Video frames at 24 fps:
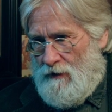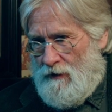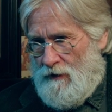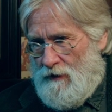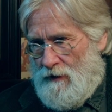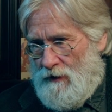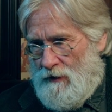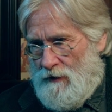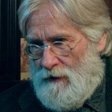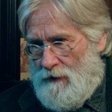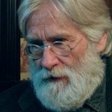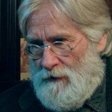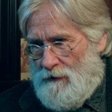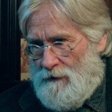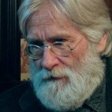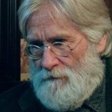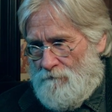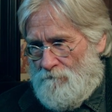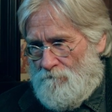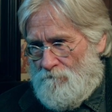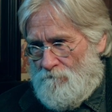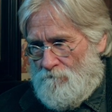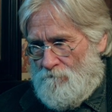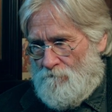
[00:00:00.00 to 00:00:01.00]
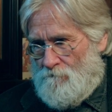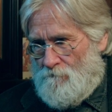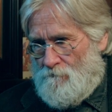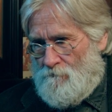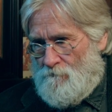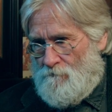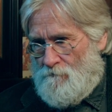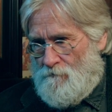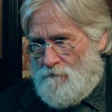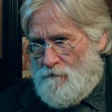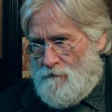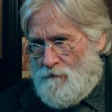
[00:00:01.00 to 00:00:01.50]
Um,
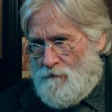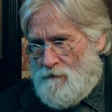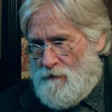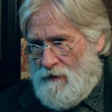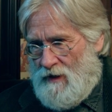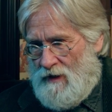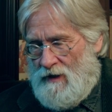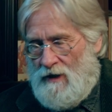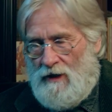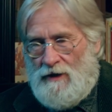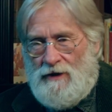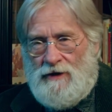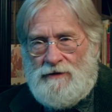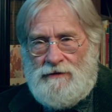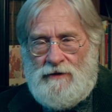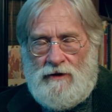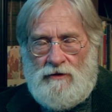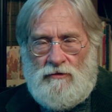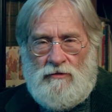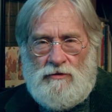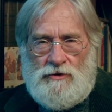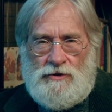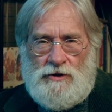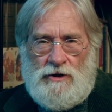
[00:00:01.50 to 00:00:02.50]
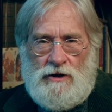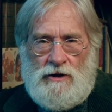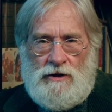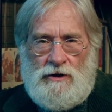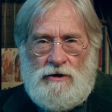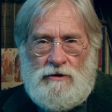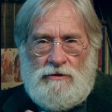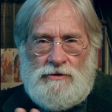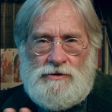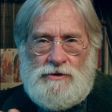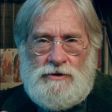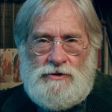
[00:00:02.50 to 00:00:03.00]
yeah, and then of course you're going to
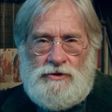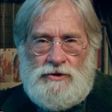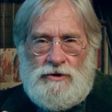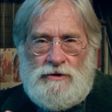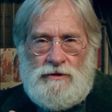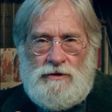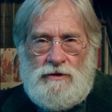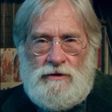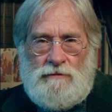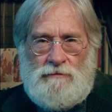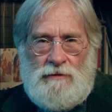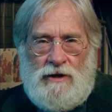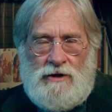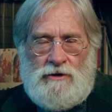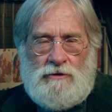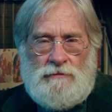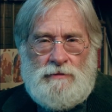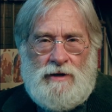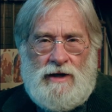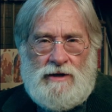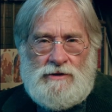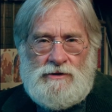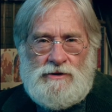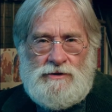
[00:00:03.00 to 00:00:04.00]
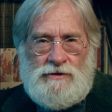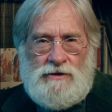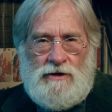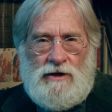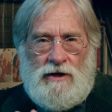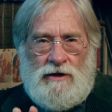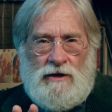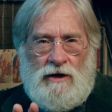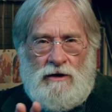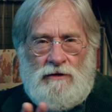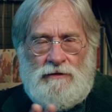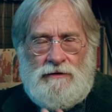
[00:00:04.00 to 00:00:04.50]
notice the, the major masses
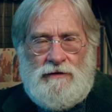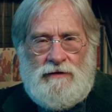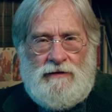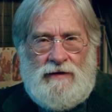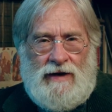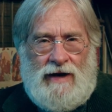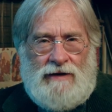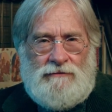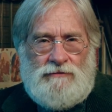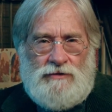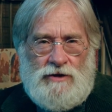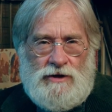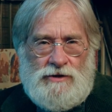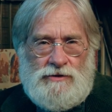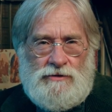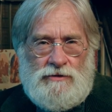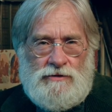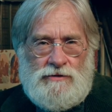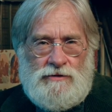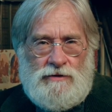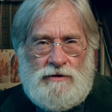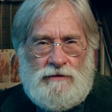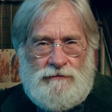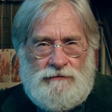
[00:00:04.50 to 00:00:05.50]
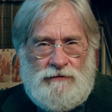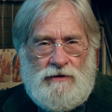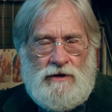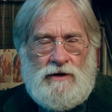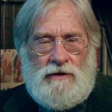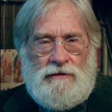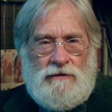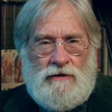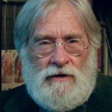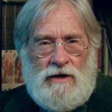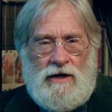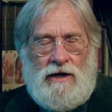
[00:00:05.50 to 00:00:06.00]
that not only that they have gestures and they're fun
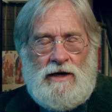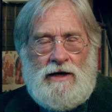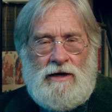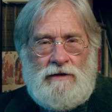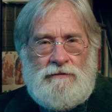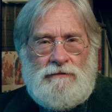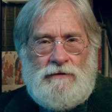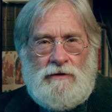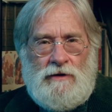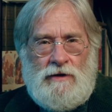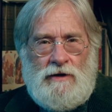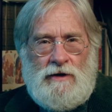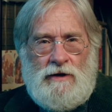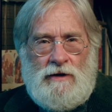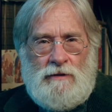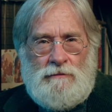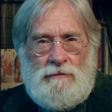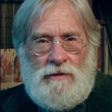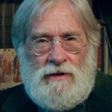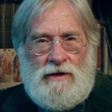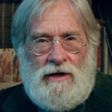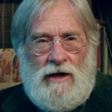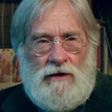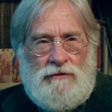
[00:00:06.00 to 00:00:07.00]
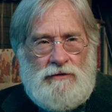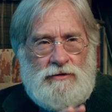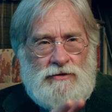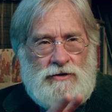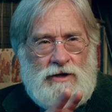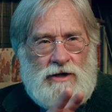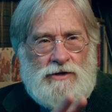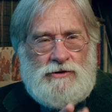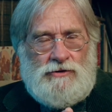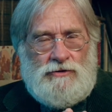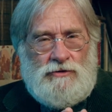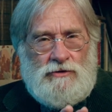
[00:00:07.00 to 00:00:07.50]
and they're alive, but how the
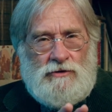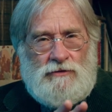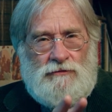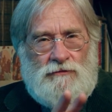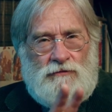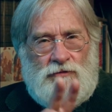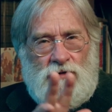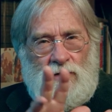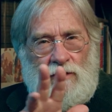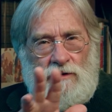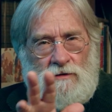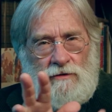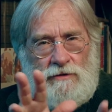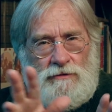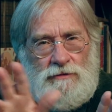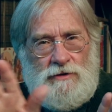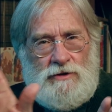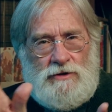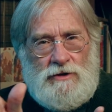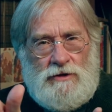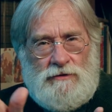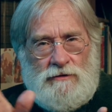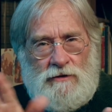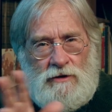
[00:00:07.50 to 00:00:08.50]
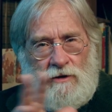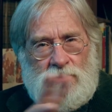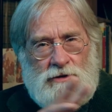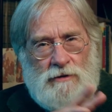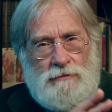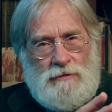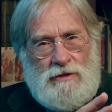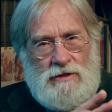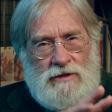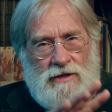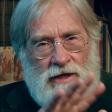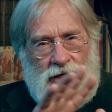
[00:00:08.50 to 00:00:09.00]
gestures feel to each other because they'll
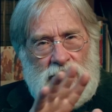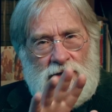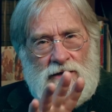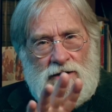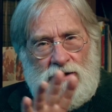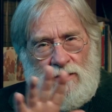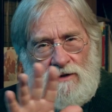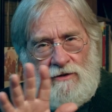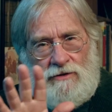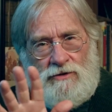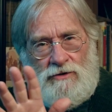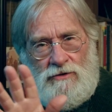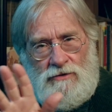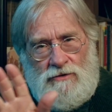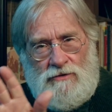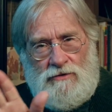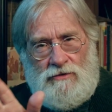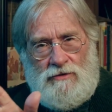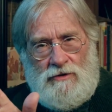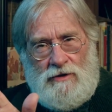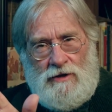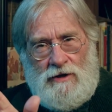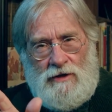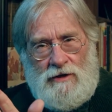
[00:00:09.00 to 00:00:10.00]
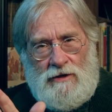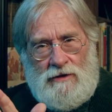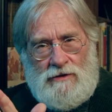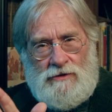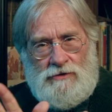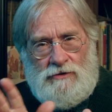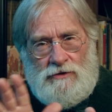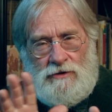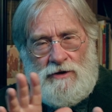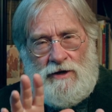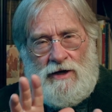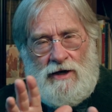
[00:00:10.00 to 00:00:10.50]
be tending to
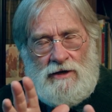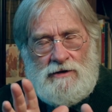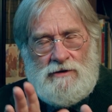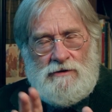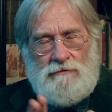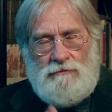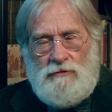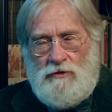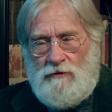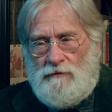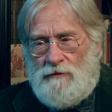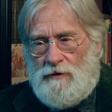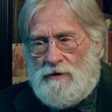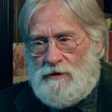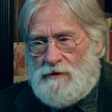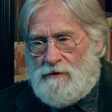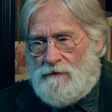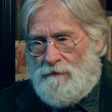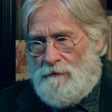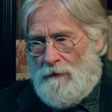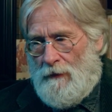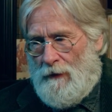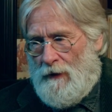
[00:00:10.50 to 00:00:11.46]
certain kinds of movements.